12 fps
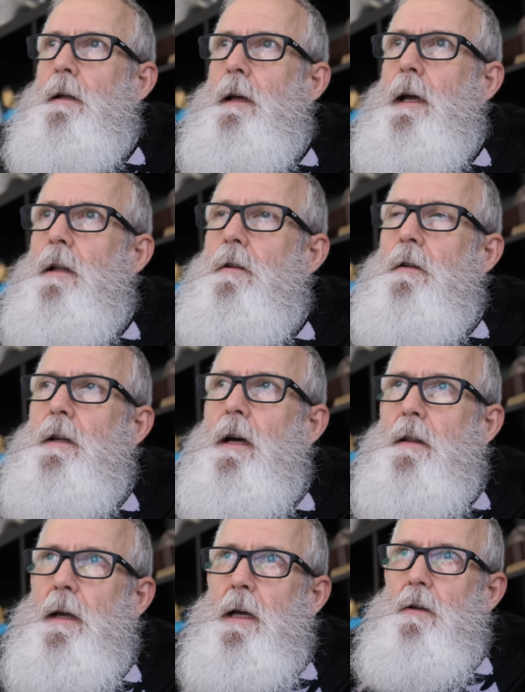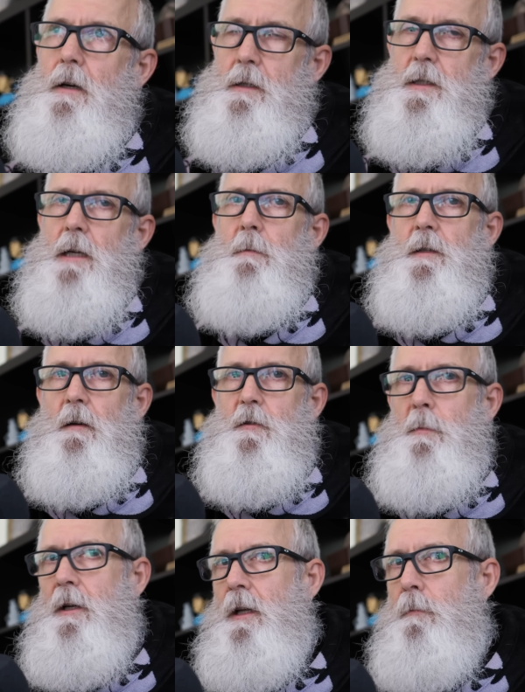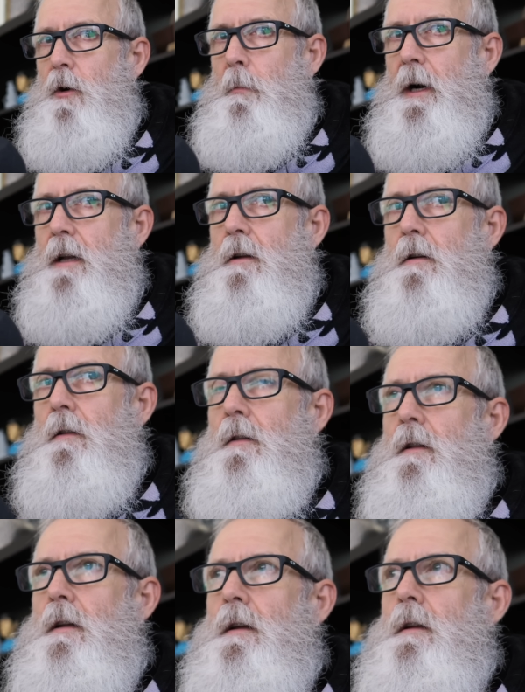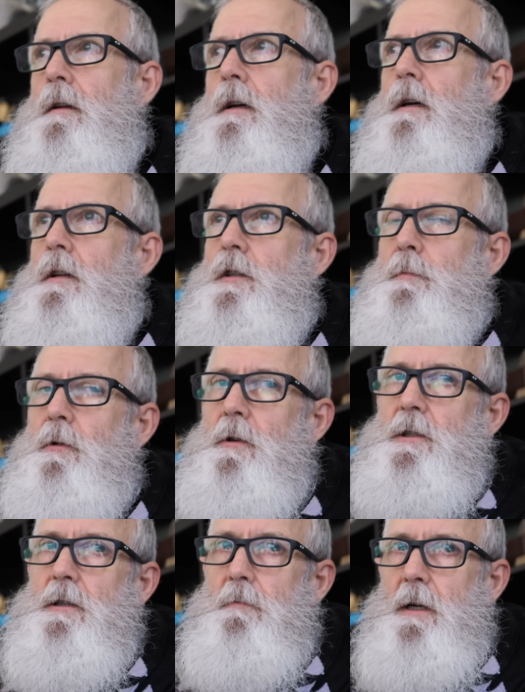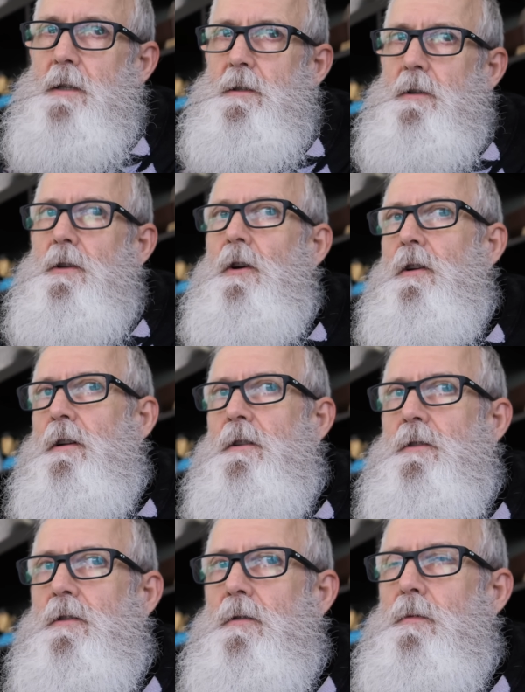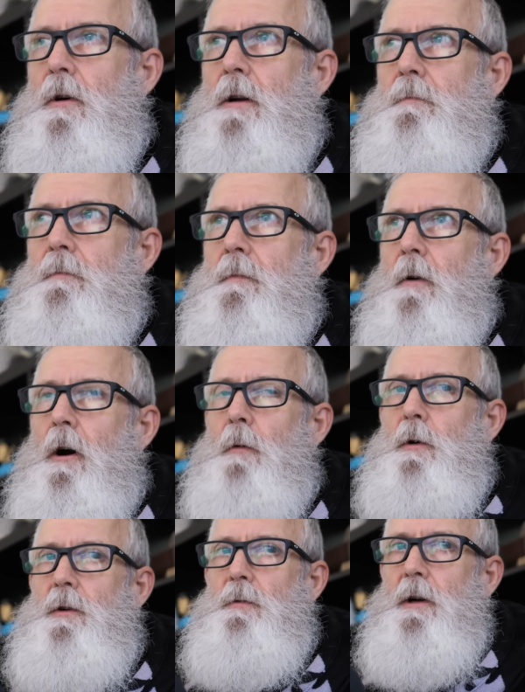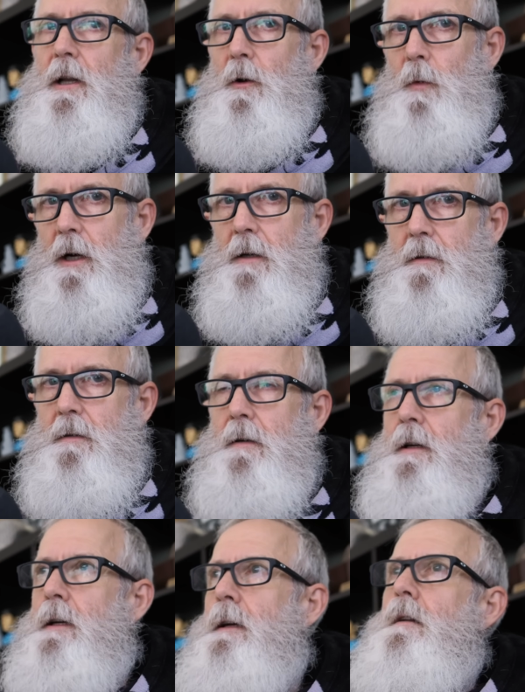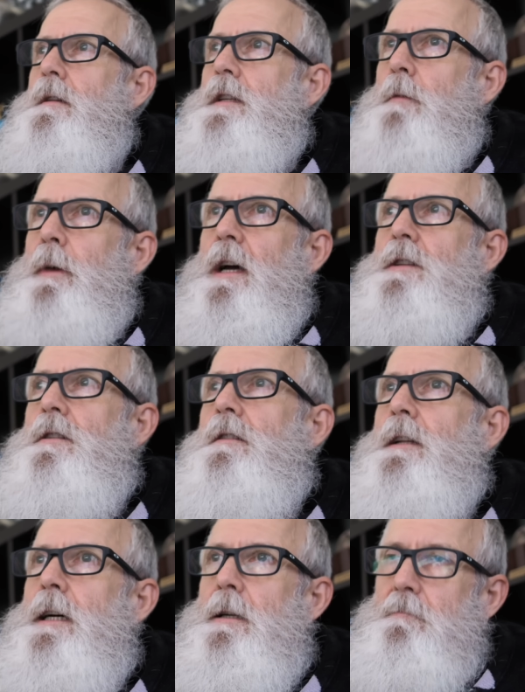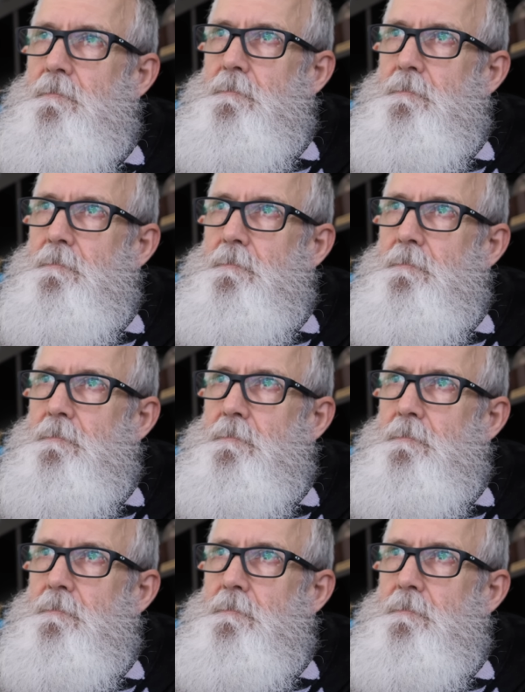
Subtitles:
And on the other hand, I can see myself spending more money on the Sportster S to turn it into what I would really want. So based on that,